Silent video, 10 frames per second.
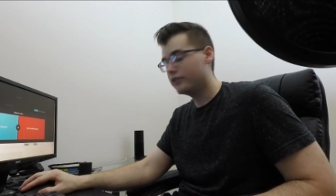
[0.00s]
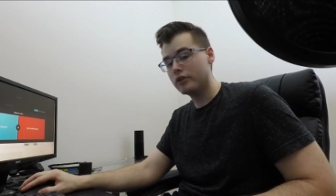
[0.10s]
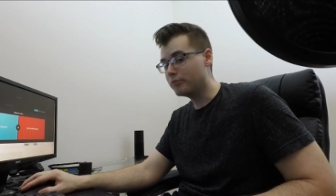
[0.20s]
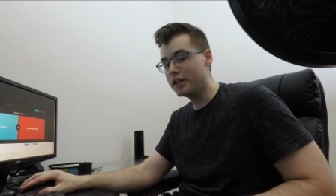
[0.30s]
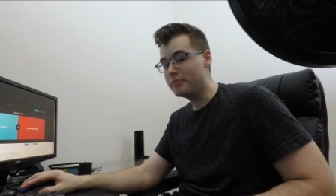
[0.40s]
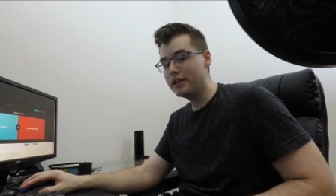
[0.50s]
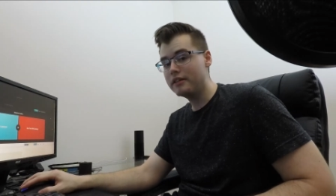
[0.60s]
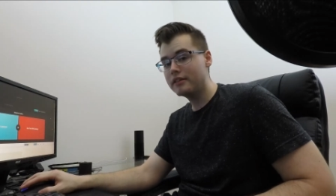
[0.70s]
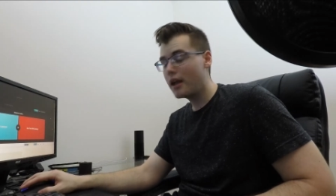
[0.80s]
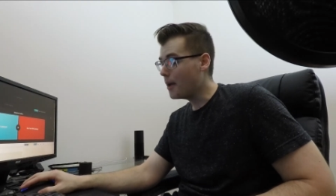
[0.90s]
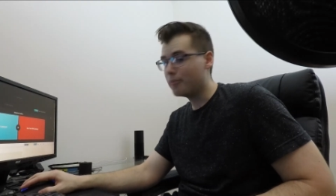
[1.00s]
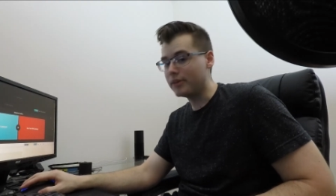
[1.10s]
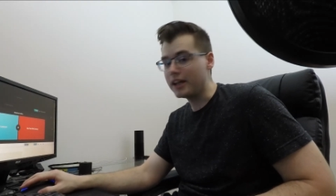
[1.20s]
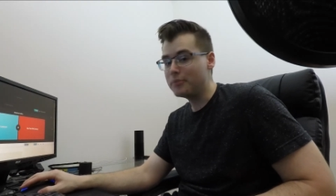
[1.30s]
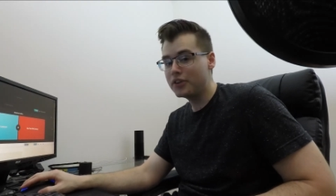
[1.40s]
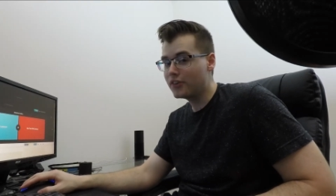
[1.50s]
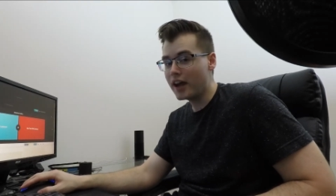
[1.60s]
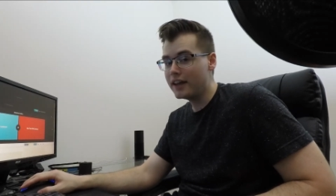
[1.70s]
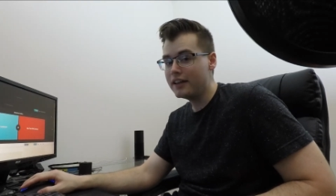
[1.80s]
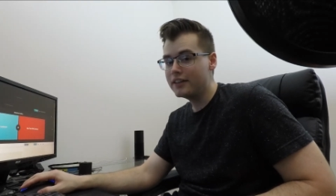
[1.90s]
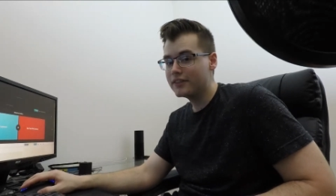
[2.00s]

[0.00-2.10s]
Don't blame me. Blame society.